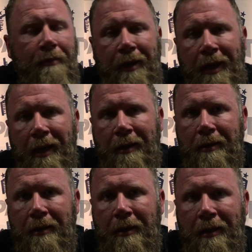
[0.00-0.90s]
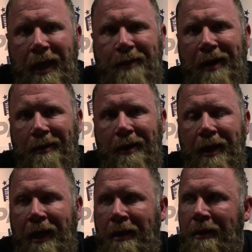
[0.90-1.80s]
But yeah, that's what I
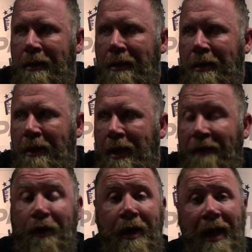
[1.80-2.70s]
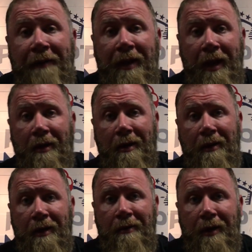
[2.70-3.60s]
look at. If you're gonna have an A
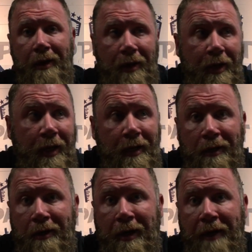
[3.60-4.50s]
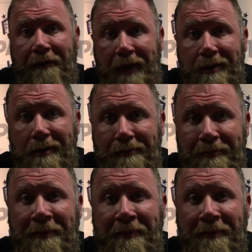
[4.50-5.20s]
R though, you need to learn how to fix it,